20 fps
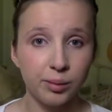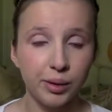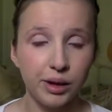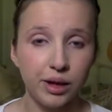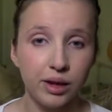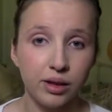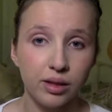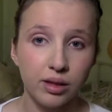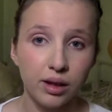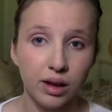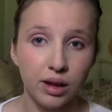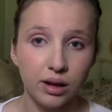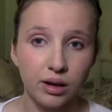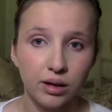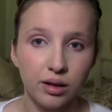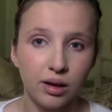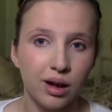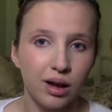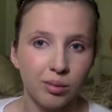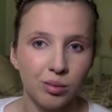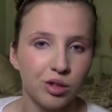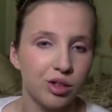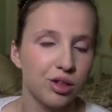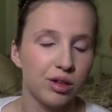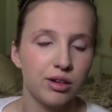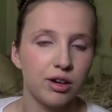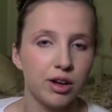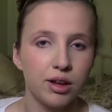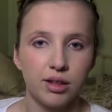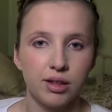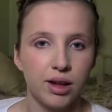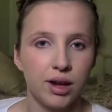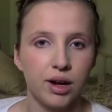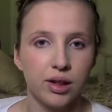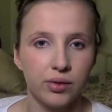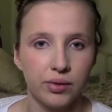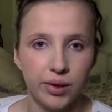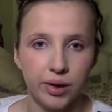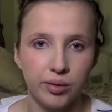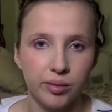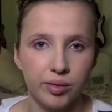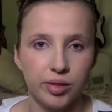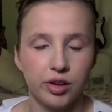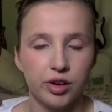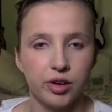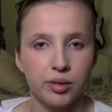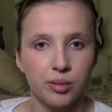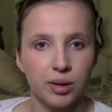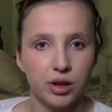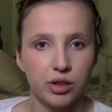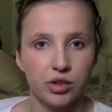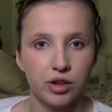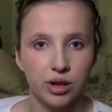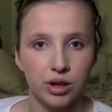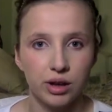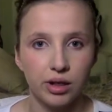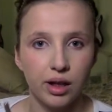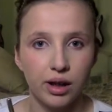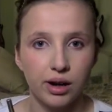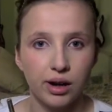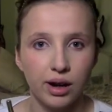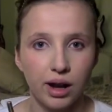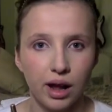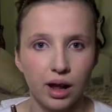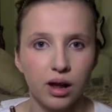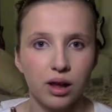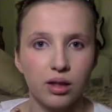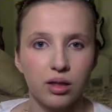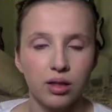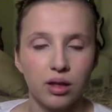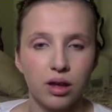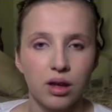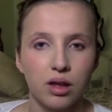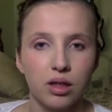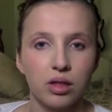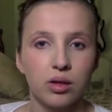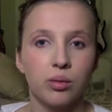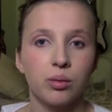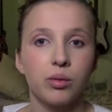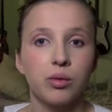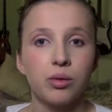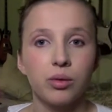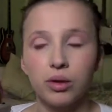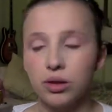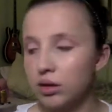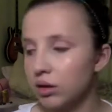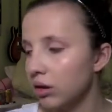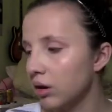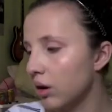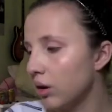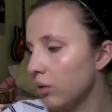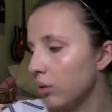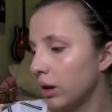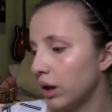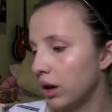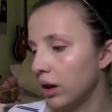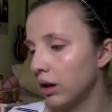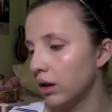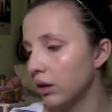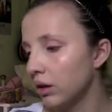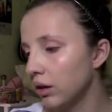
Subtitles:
being done, I'm still not satisfied with the dimension that it has, so I'm going to go in